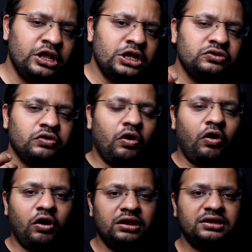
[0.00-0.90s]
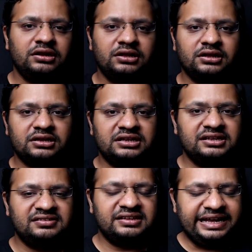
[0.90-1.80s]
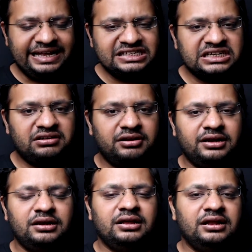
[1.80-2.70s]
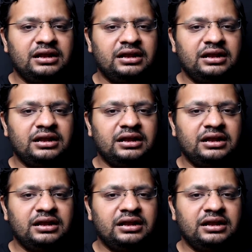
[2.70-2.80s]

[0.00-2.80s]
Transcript: So all uh, this in general uh,